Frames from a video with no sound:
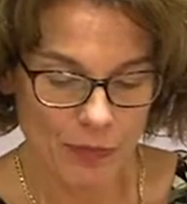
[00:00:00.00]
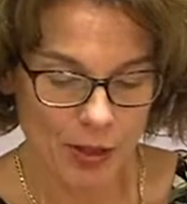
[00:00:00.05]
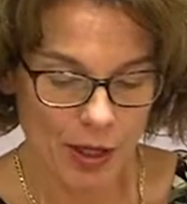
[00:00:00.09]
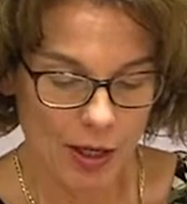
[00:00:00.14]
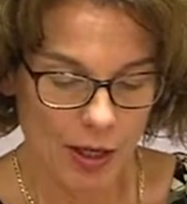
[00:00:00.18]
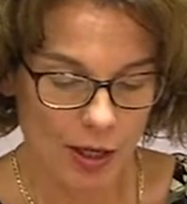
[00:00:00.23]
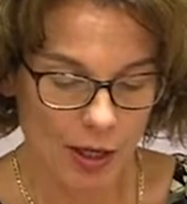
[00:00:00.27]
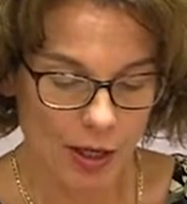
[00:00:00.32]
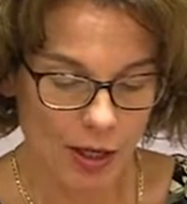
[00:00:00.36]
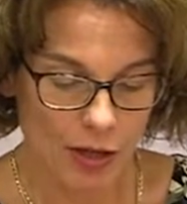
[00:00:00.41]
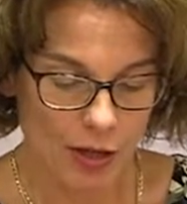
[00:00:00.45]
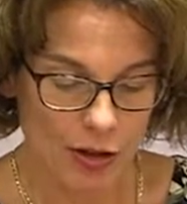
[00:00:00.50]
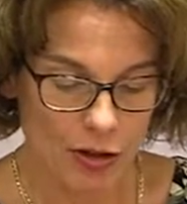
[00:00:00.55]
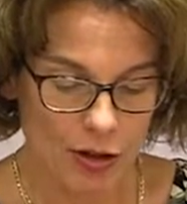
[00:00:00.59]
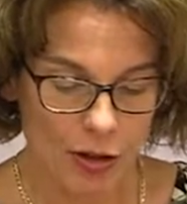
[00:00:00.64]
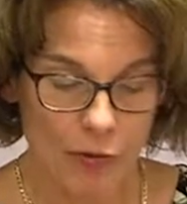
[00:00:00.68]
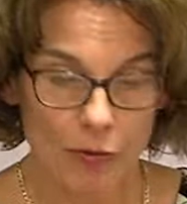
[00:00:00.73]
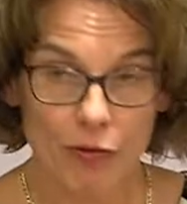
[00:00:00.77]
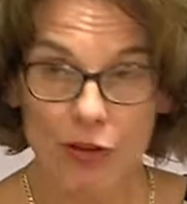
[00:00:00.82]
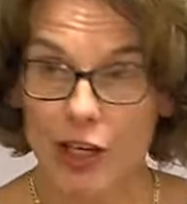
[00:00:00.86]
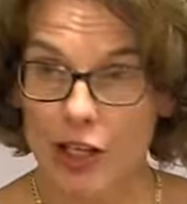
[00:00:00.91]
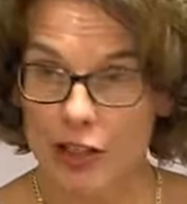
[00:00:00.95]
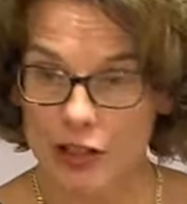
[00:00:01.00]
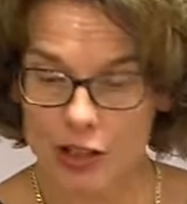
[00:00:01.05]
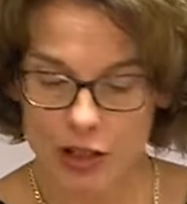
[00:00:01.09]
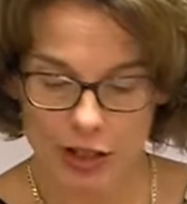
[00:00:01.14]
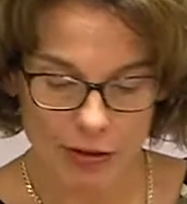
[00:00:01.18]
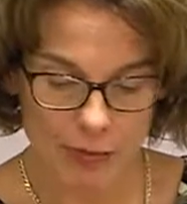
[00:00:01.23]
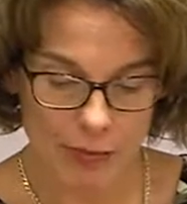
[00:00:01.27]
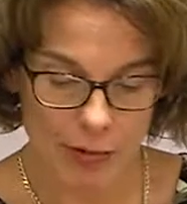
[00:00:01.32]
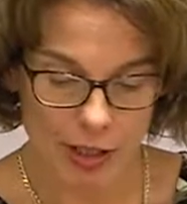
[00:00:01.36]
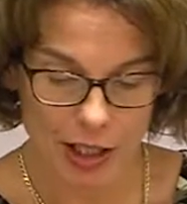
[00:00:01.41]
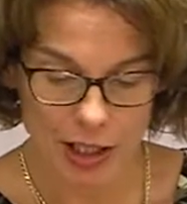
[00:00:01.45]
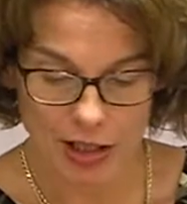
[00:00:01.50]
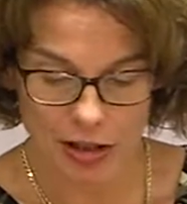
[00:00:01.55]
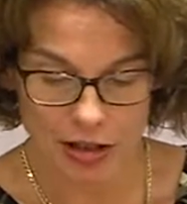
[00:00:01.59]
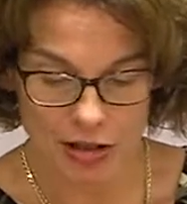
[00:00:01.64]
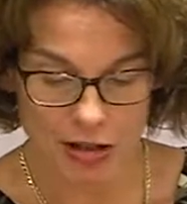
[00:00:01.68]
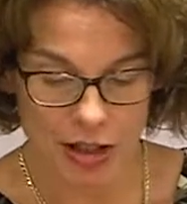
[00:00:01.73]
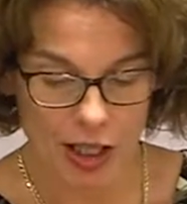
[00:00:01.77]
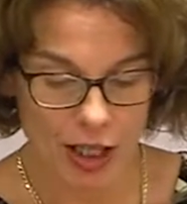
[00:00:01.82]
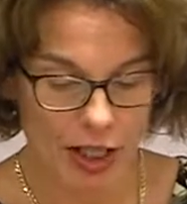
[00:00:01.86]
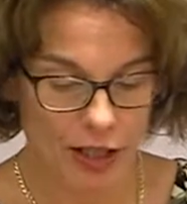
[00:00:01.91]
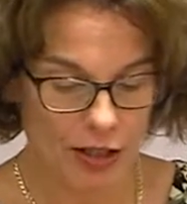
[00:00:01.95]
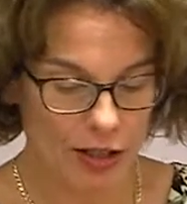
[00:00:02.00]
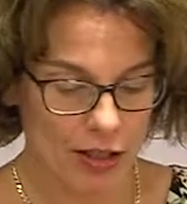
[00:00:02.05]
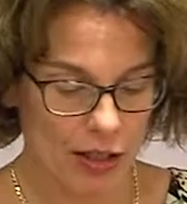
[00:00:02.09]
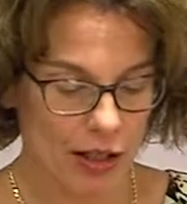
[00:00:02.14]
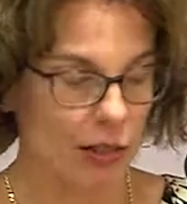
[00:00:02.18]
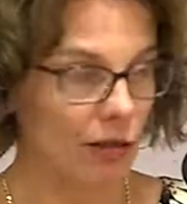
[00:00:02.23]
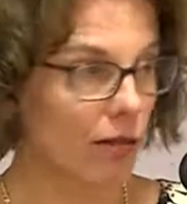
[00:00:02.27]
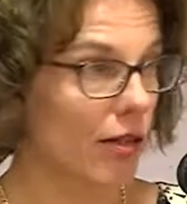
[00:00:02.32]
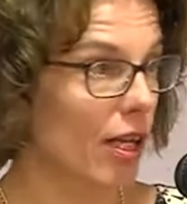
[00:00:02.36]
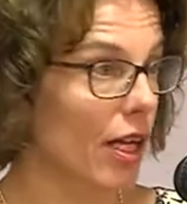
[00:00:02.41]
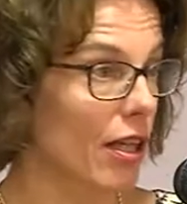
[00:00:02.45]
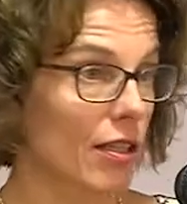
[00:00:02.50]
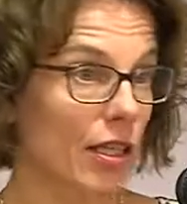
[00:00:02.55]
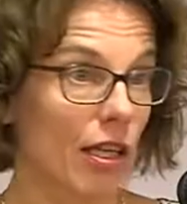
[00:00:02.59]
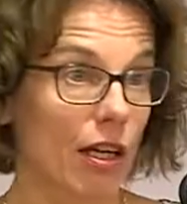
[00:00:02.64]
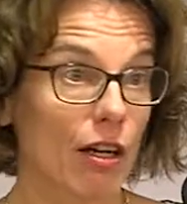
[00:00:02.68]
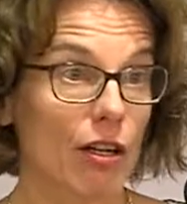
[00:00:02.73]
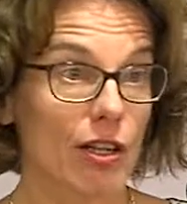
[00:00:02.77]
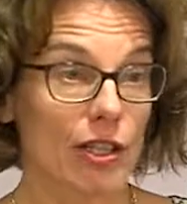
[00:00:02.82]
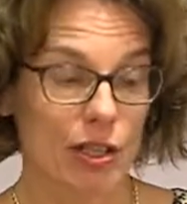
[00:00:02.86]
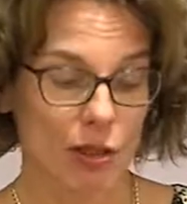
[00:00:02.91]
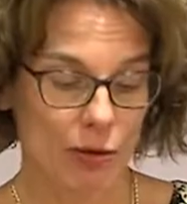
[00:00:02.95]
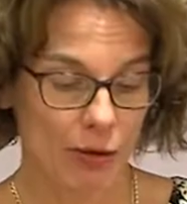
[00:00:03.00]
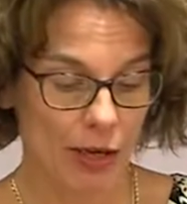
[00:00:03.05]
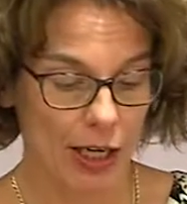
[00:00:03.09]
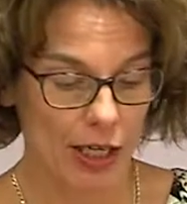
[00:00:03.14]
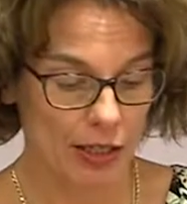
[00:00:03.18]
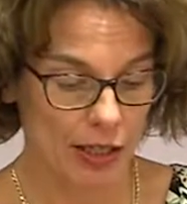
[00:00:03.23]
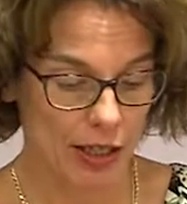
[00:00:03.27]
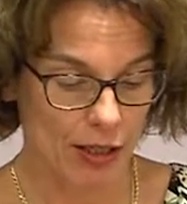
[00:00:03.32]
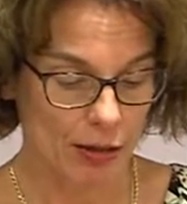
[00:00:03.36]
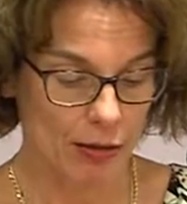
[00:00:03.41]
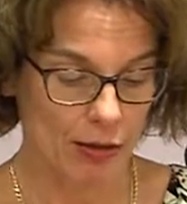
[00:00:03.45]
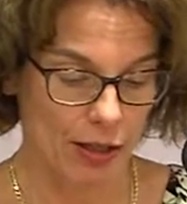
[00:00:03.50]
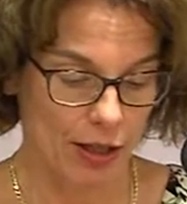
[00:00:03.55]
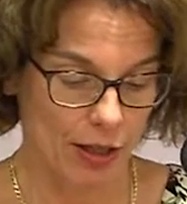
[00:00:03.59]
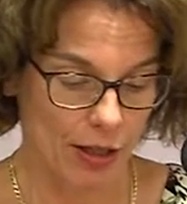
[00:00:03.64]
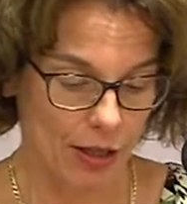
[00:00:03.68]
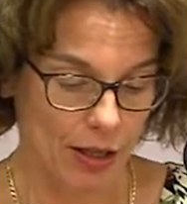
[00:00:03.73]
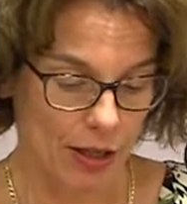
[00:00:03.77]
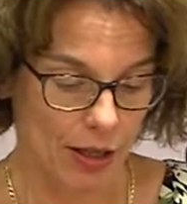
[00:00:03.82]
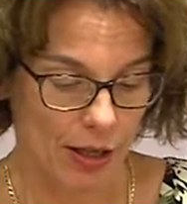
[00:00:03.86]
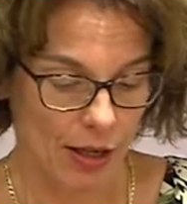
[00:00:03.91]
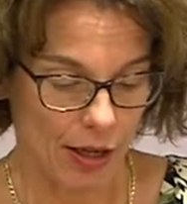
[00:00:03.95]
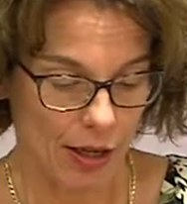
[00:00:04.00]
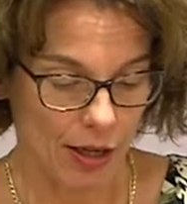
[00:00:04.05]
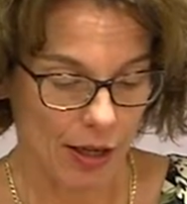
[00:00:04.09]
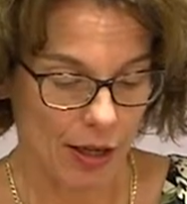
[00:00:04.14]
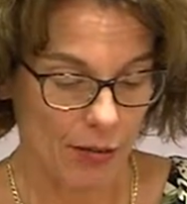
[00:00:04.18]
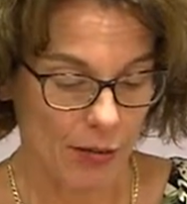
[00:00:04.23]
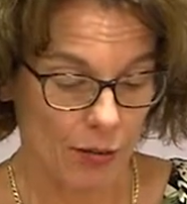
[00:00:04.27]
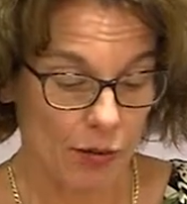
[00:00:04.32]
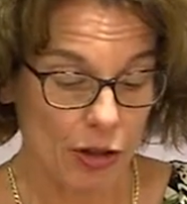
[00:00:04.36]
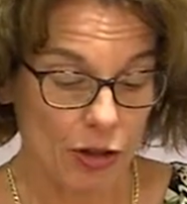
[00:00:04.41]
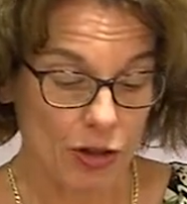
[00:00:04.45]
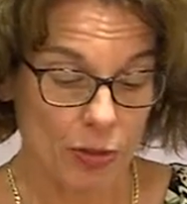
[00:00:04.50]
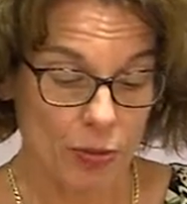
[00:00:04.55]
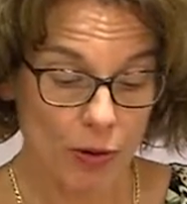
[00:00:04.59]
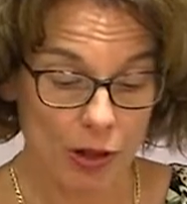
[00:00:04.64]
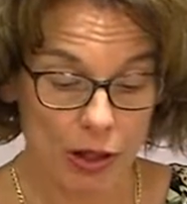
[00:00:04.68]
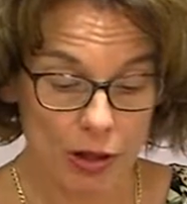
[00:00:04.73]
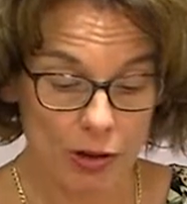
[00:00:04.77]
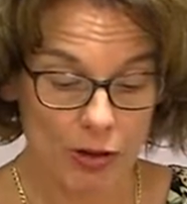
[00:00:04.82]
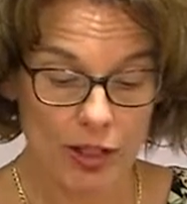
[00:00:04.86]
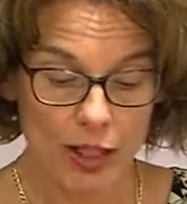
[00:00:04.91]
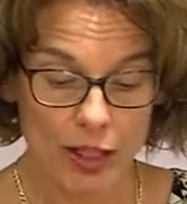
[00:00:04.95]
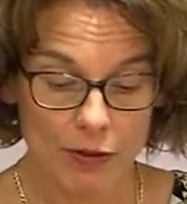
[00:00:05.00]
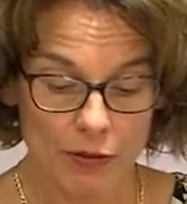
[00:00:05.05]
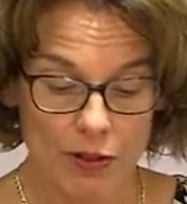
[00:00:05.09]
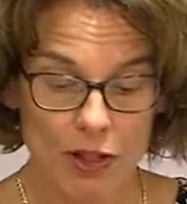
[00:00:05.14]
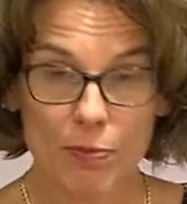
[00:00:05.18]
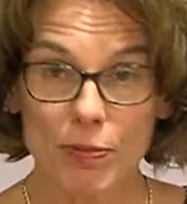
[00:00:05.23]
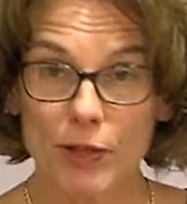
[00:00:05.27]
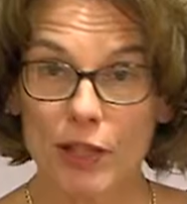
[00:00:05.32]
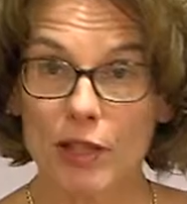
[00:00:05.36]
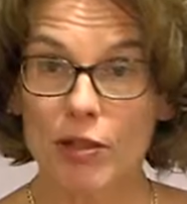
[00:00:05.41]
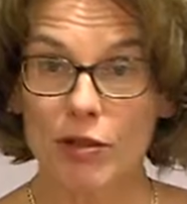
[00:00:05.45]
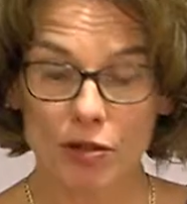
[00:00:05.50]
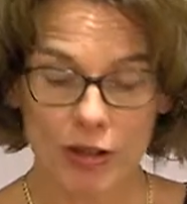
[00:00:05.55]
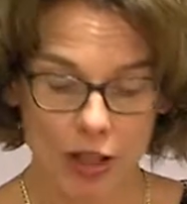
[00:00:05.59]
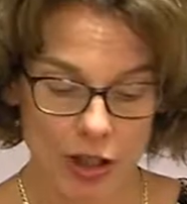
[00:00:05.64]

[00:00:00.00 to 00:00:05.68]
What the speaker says: Some villages have been exchanged, and actually all is quiet now. Most Walloons even speak good